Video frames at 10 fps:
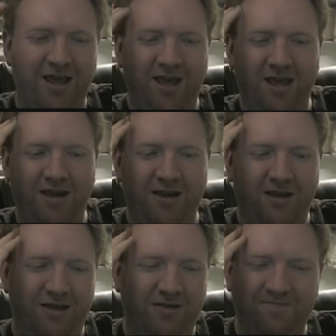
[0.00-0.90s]
and
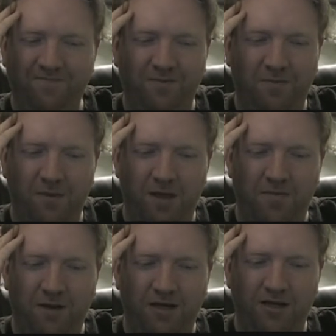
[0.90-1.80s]

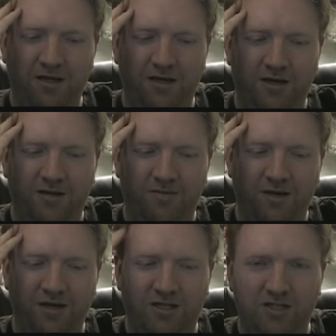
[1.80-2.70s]

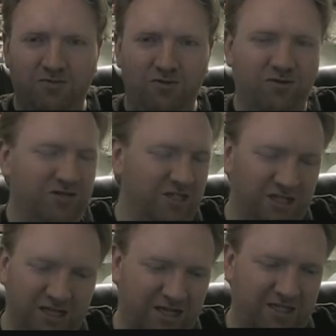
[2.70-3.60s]
Mike's smooth and
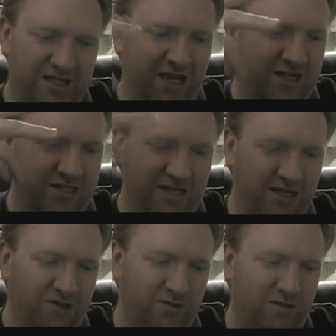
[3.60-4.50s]
just takes a taxi.
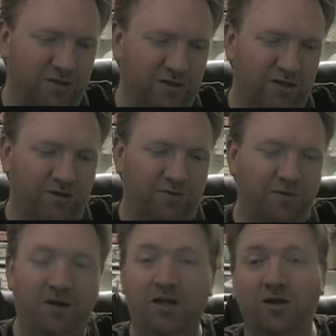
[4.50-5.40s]
He's with her,
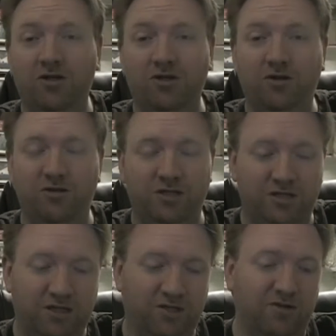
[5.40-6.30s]
but he also knows his
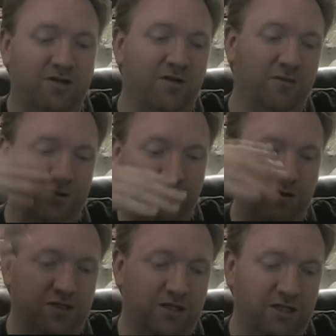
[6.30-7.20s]
sister's coming, so he
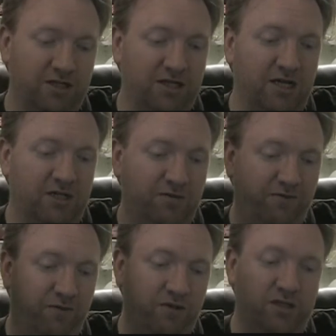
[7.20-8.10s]
wants to get this action
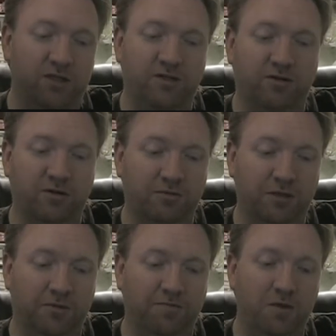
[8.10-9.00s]
before his sister comes
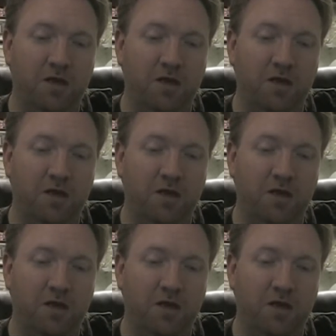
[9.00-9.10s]
up.